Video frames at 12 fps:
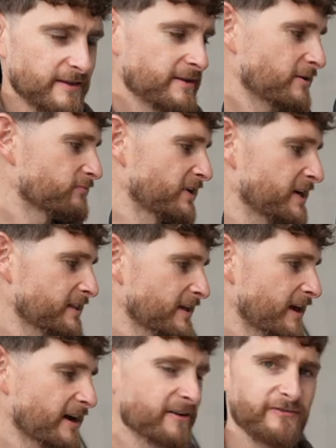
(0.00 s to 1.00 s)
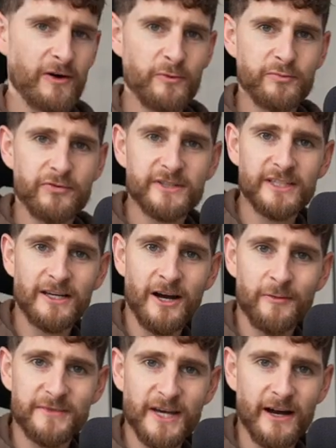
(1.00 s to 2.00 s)
You know, reading that, I felt pretty
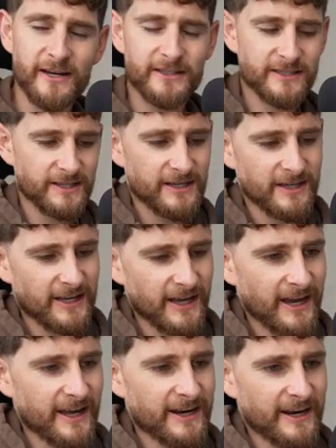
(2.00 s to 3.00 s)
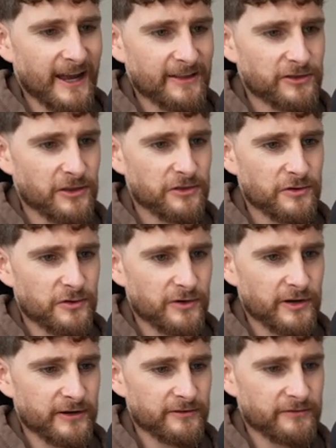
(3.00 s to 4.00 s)
uptight, and I had the thought
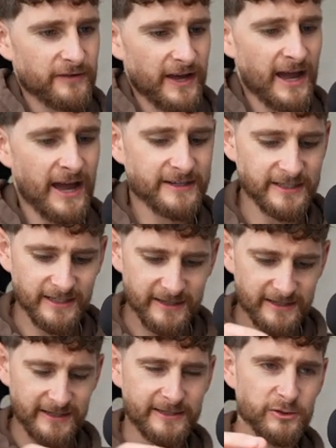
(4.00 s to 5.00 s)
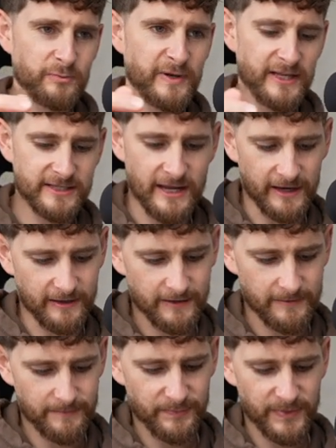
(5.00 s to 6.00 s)
of adding in little bits like
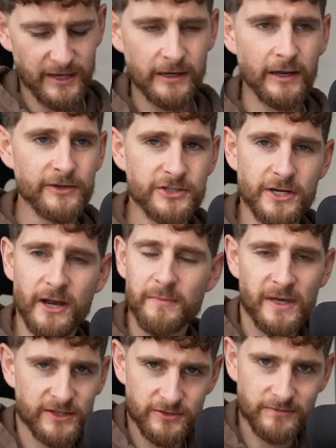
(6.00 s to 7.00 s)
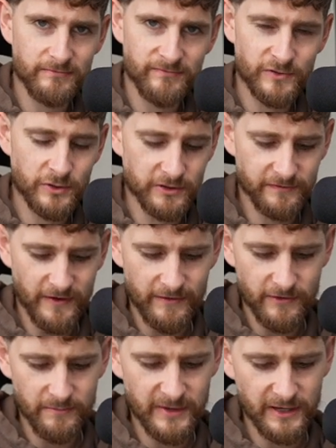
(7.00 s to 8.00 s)
lunchtime, that's Ruger's
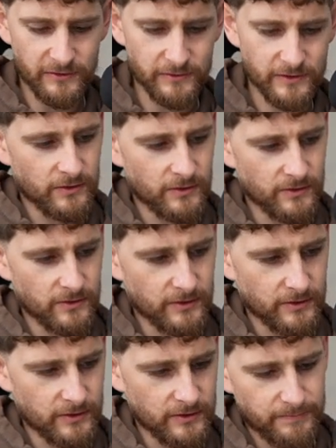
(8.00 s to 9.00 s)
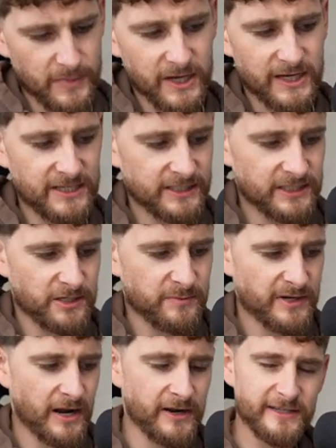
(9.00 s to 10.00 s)
favorite meal, or monkeys eating
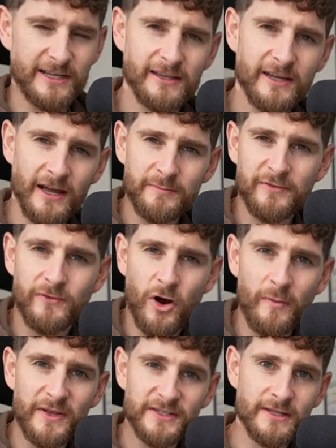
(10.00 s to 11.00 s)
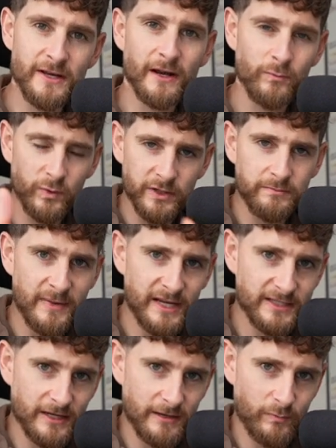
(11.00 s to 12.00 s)
bananas, like the type of comments that I would
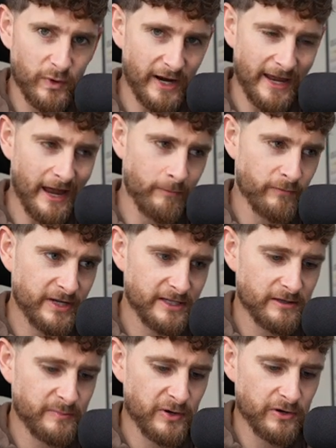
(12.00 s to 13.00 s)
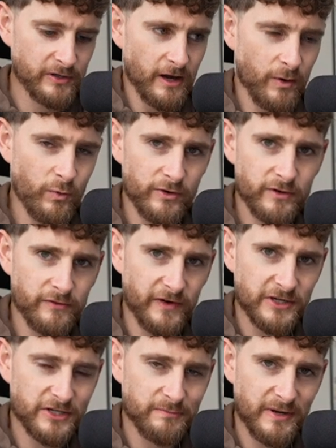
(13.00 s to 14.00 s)
make to him when I am reading the book. I wonder if
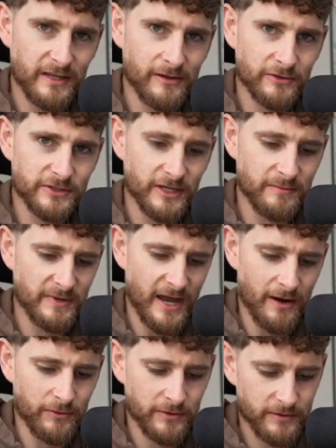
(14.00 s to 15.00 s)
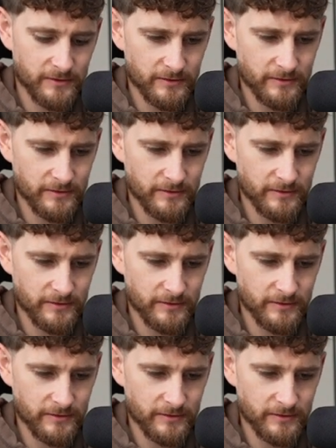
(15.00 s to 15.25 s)
I should make those to him now